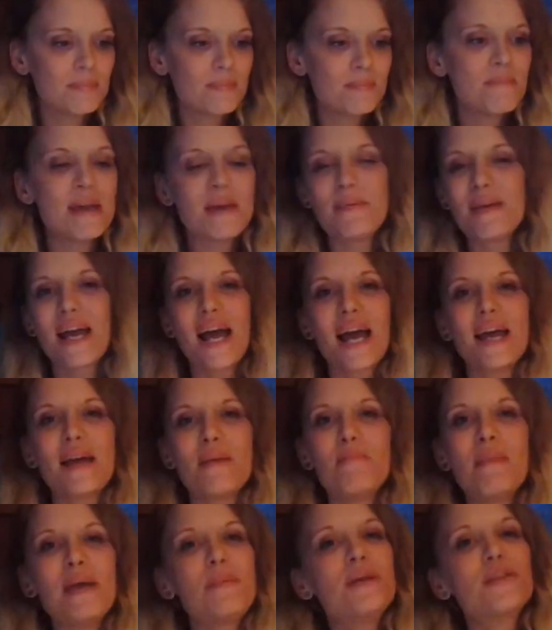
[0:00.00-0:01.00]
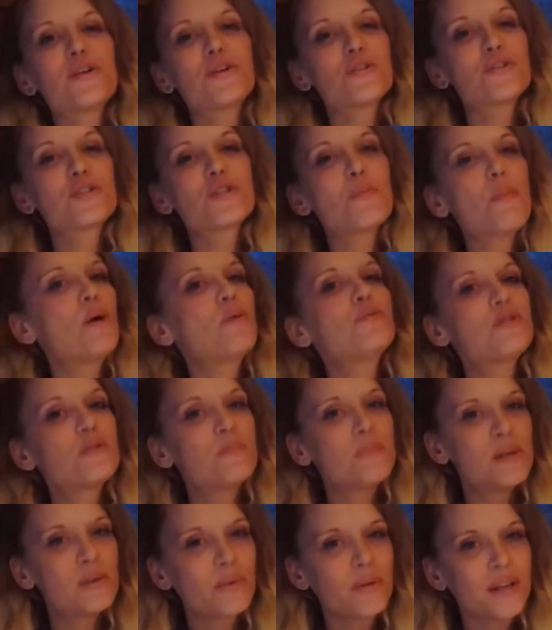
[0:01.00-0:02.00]
Maybe they're supposed to
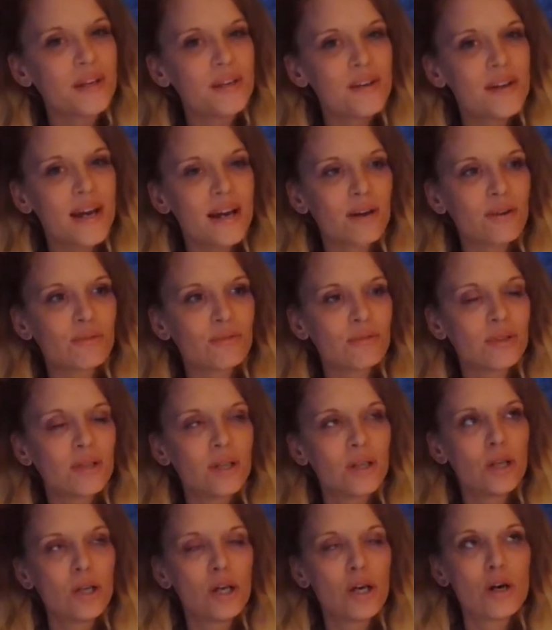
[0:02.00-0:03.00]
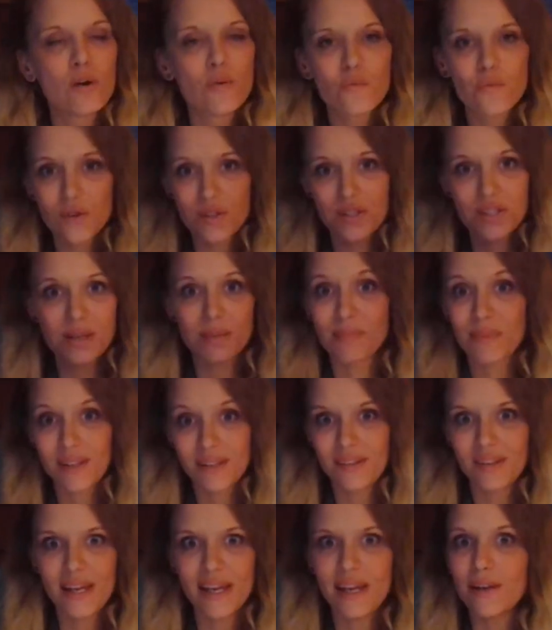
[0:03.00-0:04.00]
be written down for
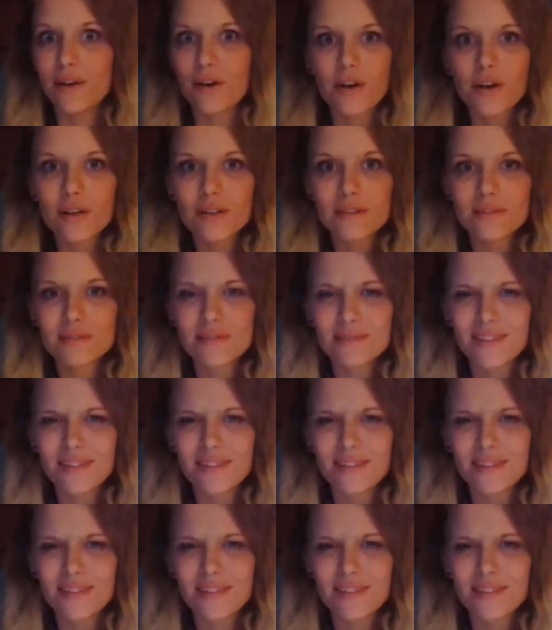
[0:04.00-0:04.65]
something later,